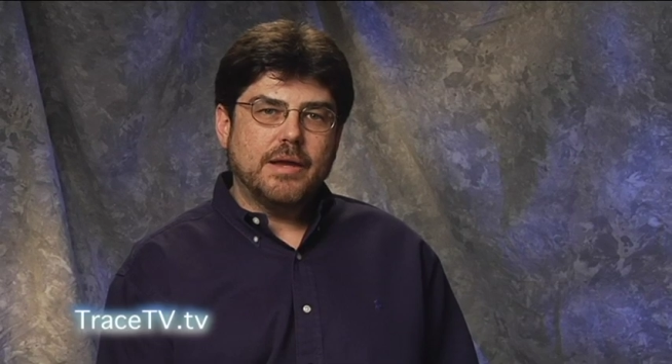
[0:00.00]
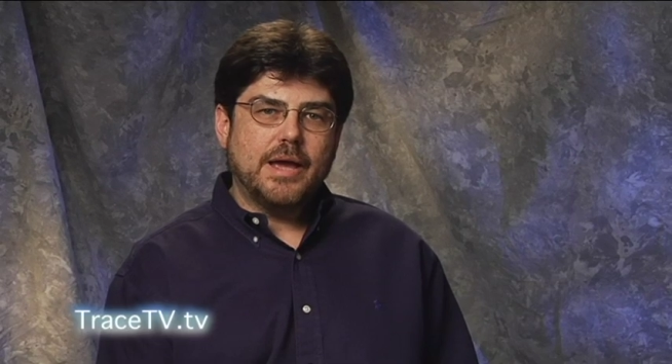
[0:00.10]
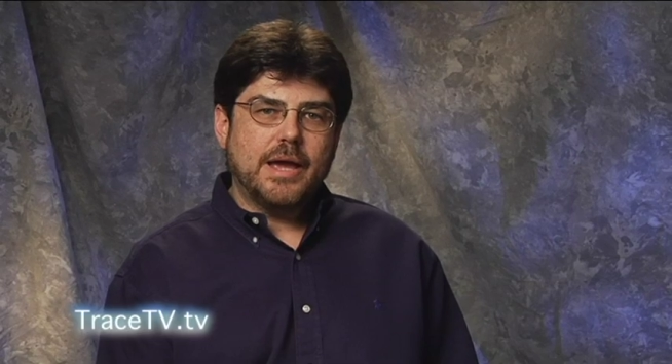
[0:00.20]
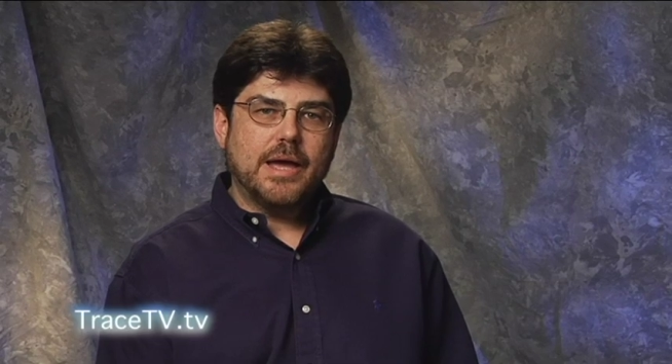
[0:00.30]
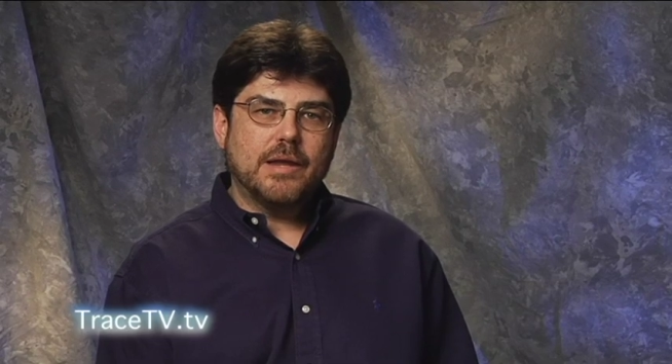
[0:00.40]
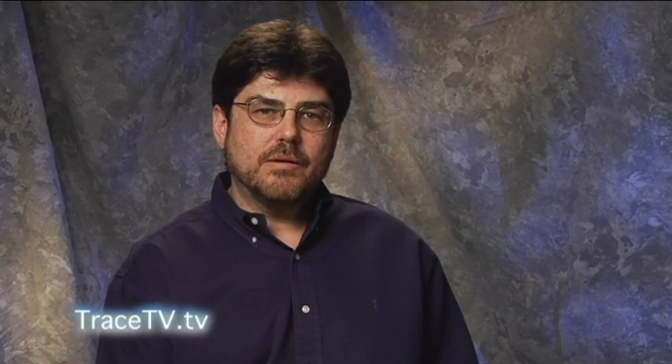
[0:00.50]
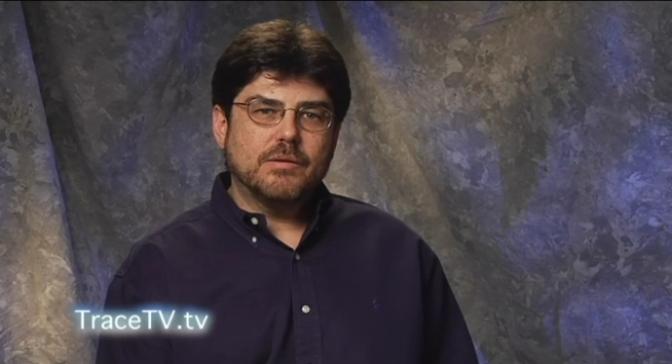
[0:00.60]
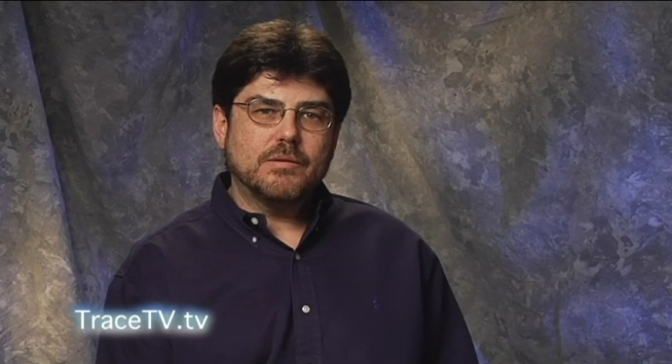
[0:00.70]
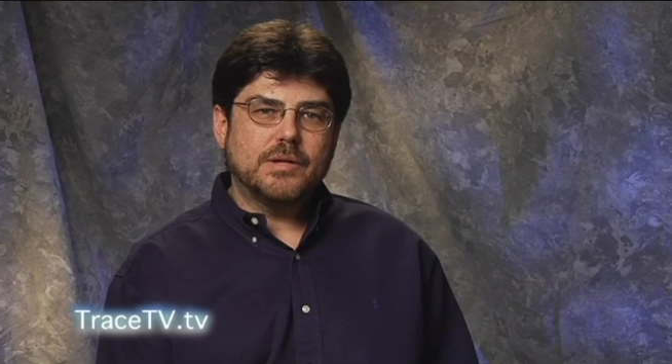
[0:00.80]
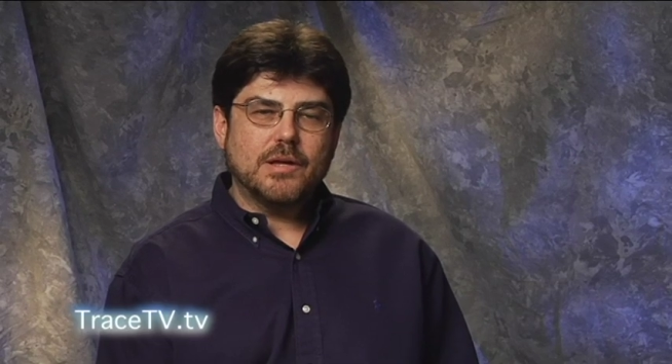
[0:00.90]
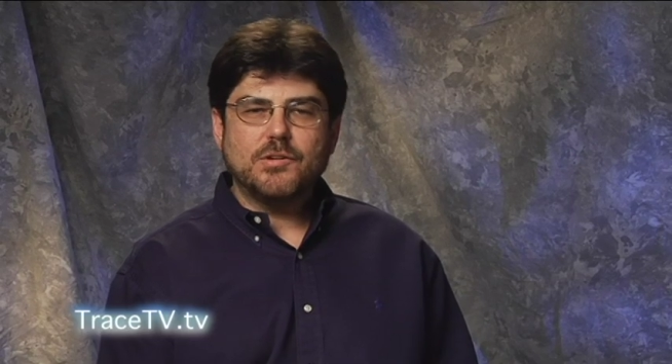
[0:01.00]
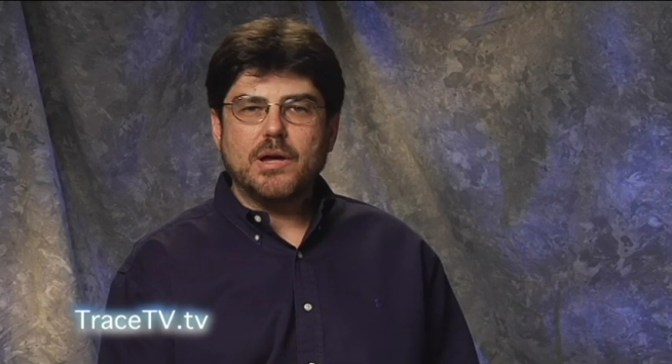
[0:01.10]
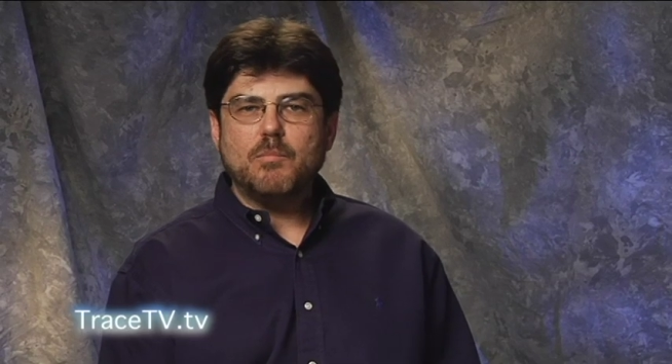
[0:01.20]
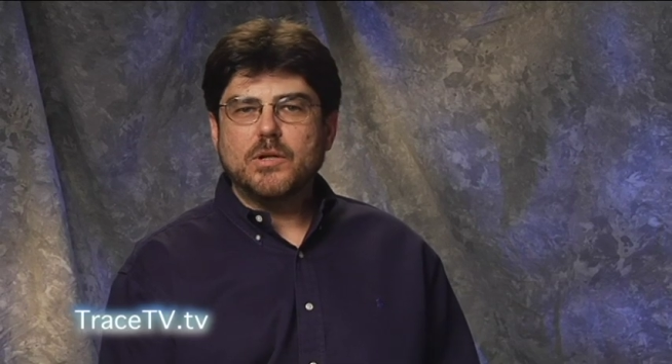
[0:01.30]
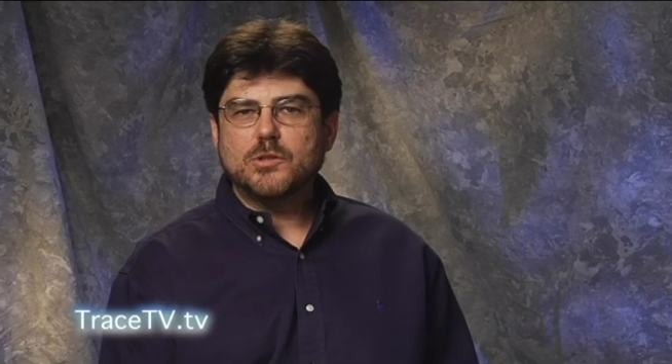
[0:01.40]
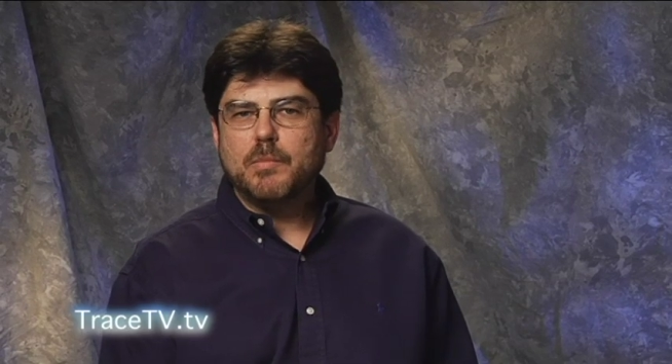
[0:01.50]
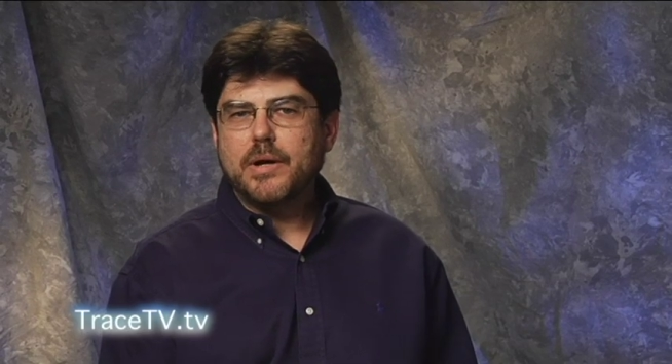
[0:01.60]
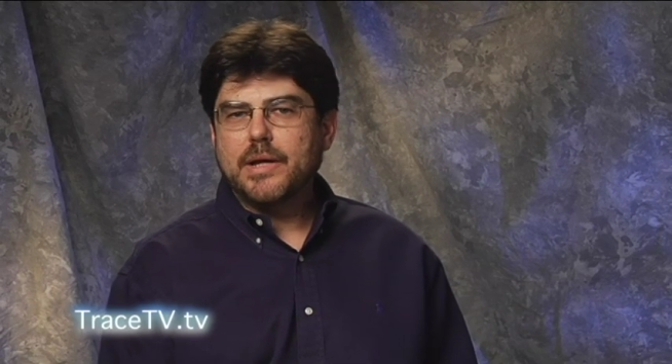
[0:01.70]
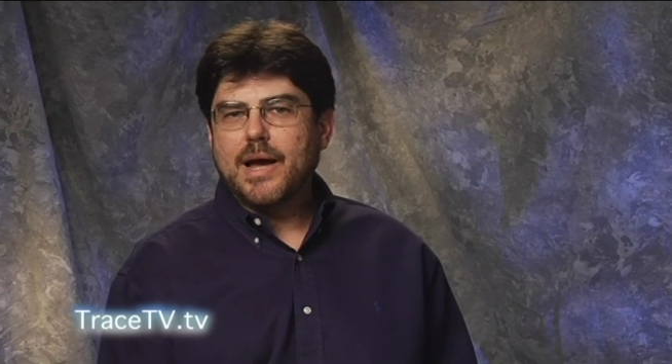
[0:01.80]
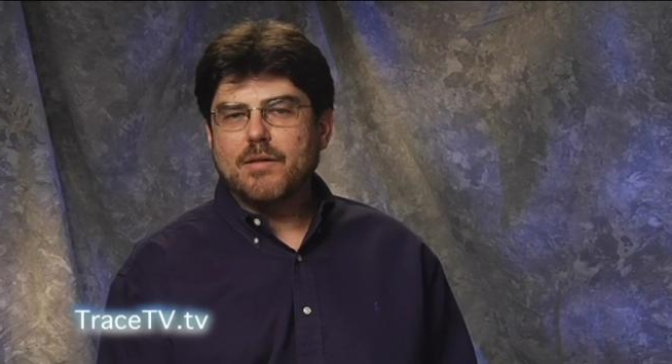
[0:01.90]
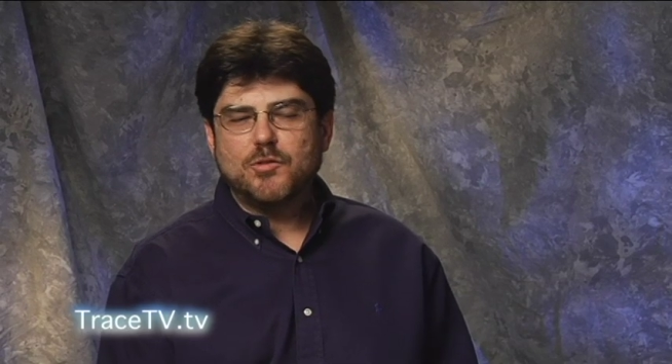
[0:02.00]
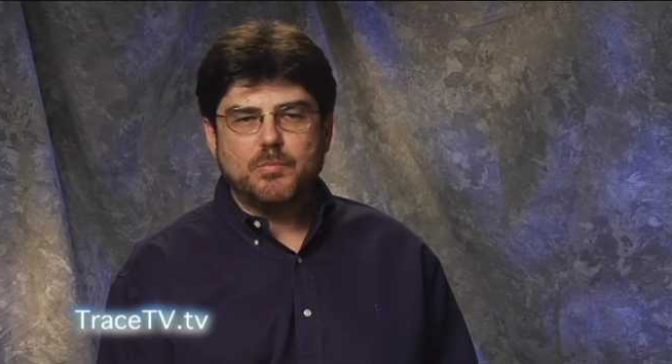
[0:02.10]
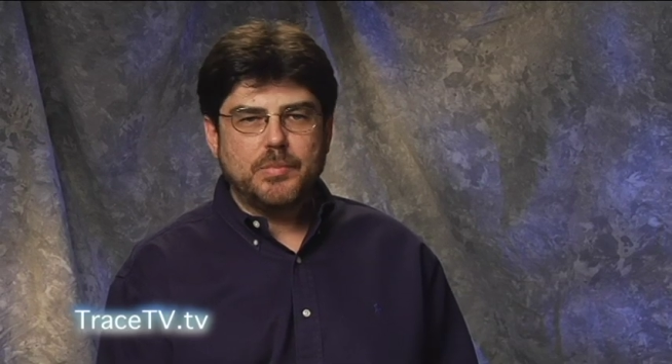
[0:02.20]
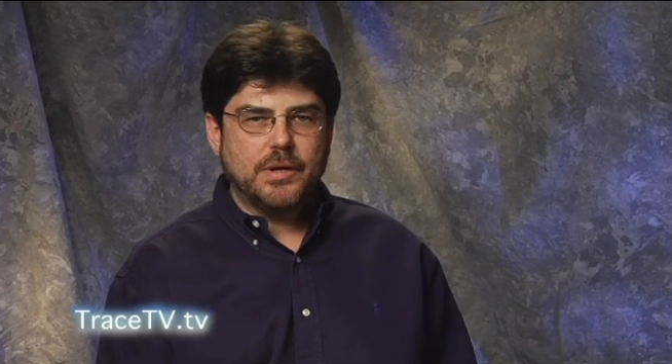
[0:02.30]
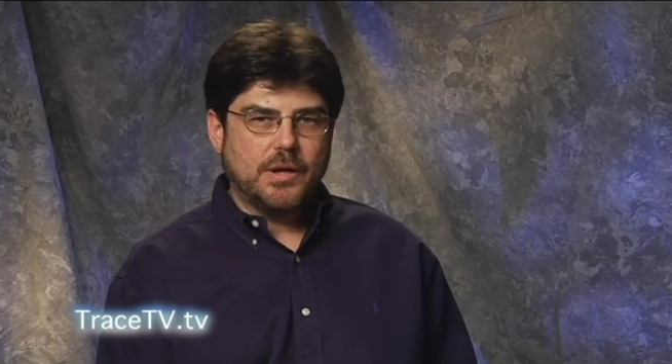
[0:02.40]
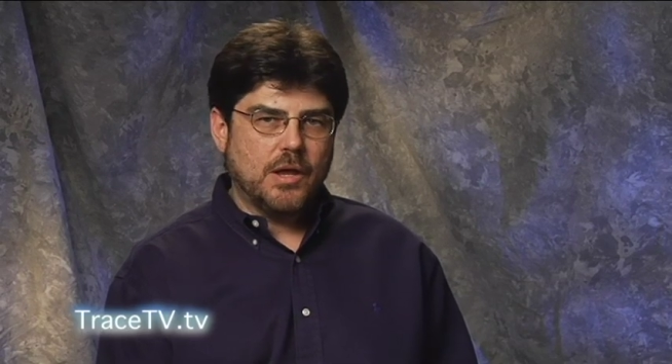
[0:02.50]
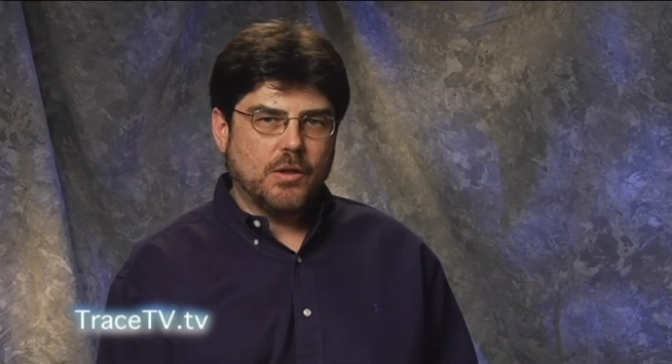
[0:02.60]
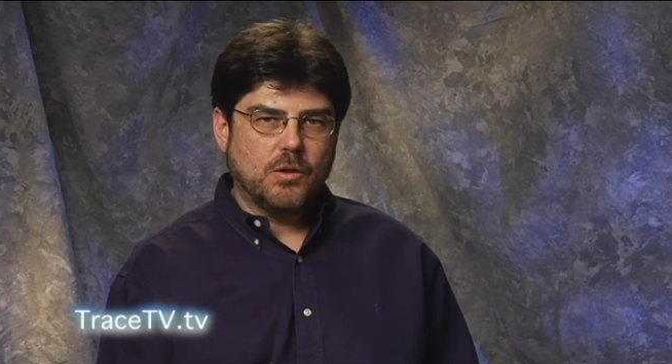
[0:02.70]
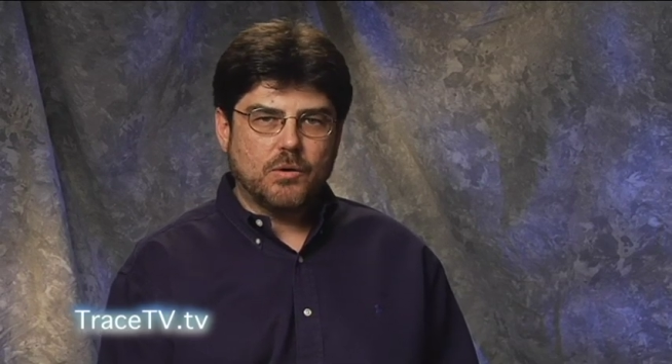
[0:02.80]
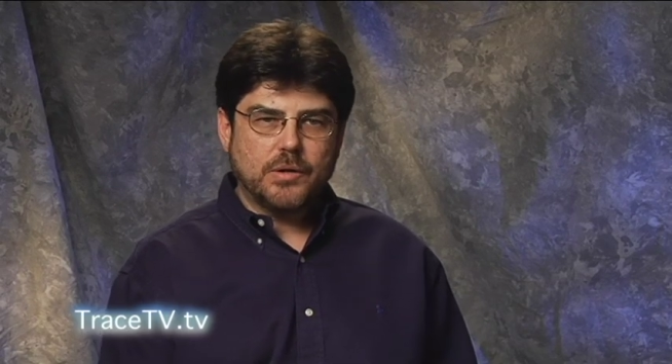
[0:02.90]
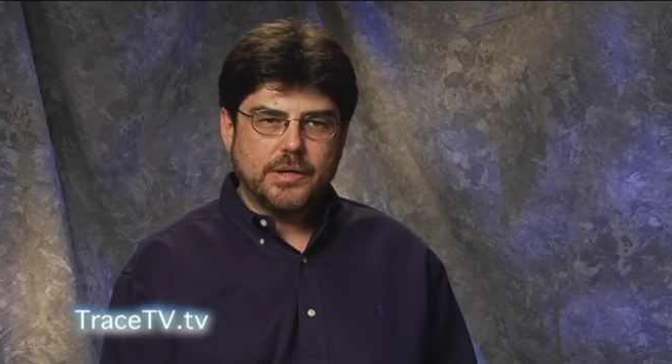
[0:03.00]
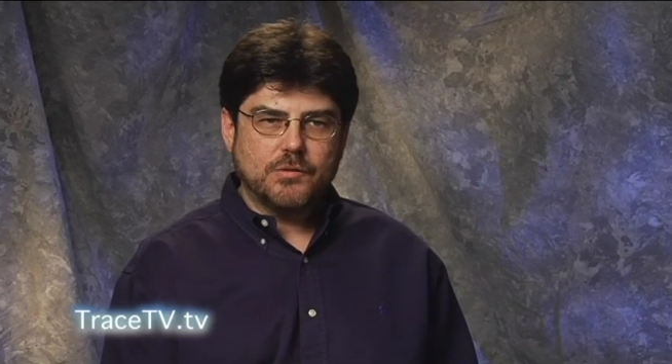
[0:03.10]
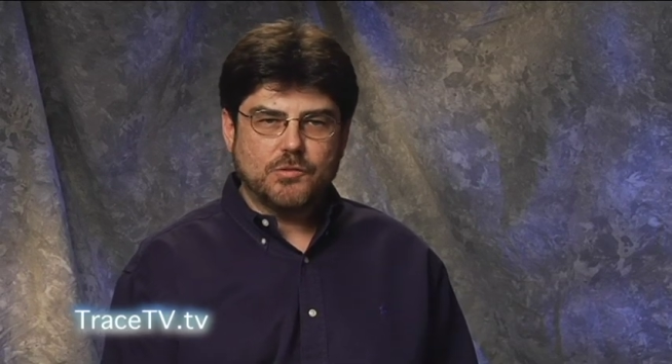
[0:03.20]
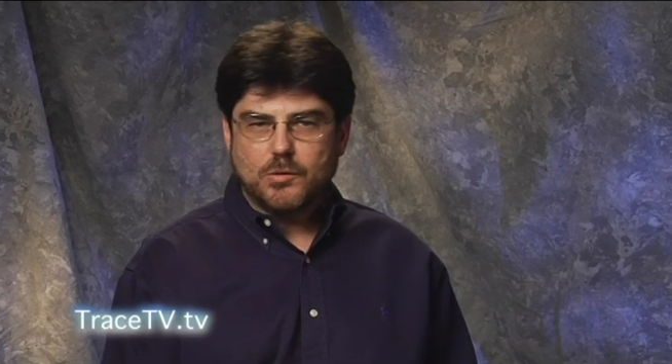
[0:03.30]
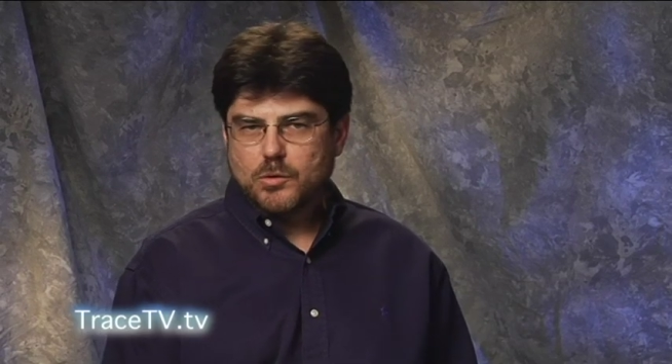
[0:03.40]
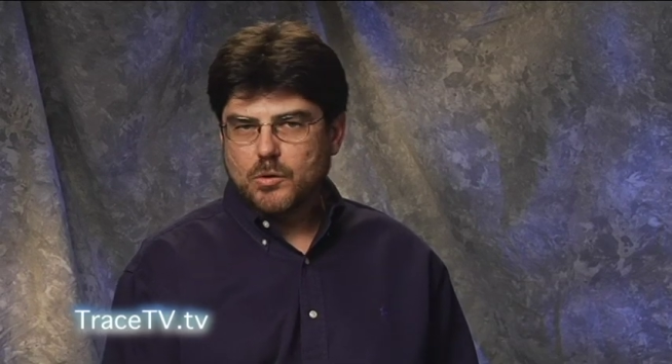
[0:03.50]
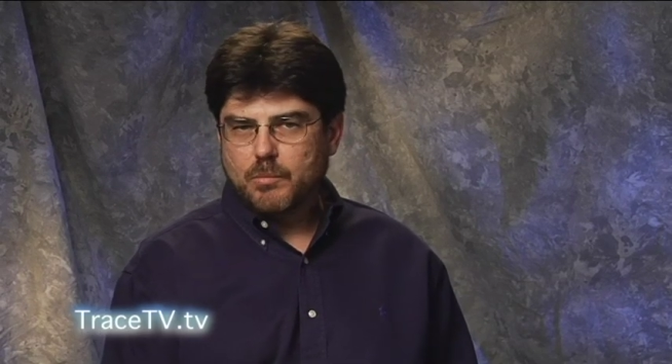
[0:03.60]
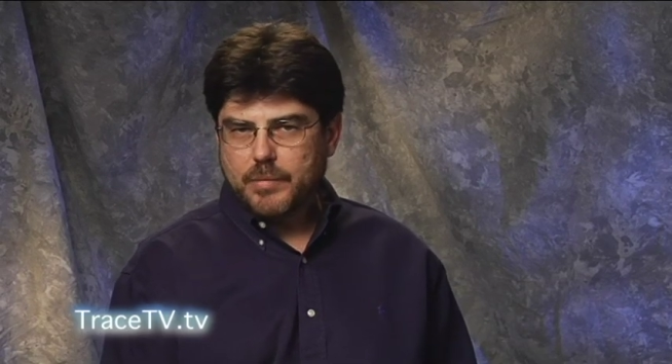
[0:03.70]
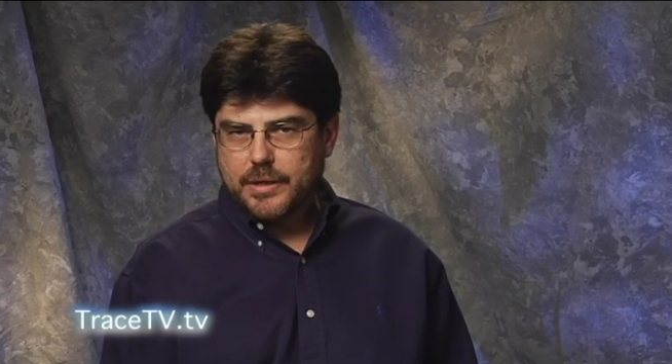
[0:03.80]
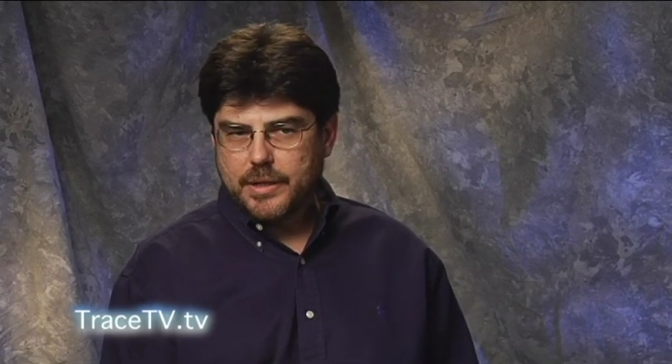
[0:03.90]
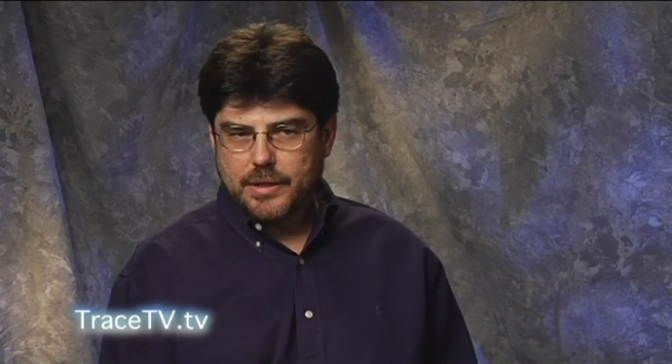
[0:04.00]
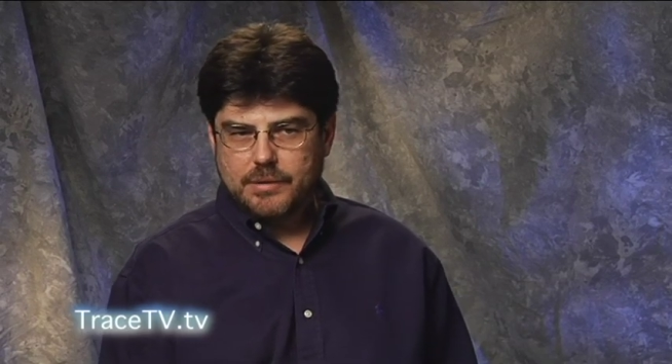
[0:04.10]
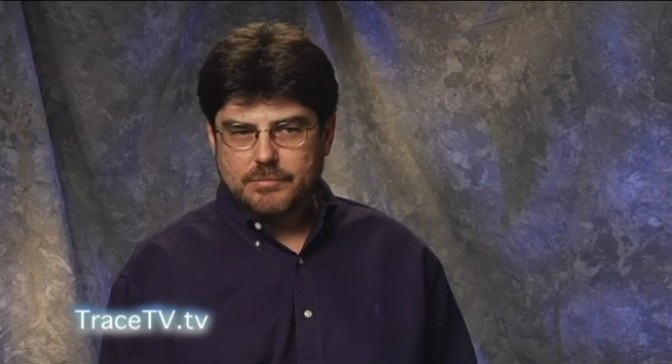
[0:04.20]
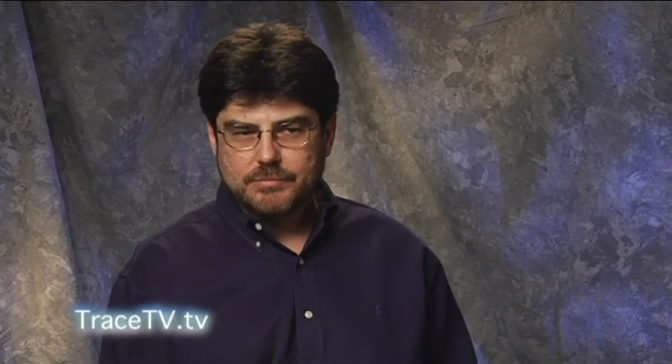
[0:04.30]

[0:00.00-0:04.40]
And guess how much money I've spent on learning social media?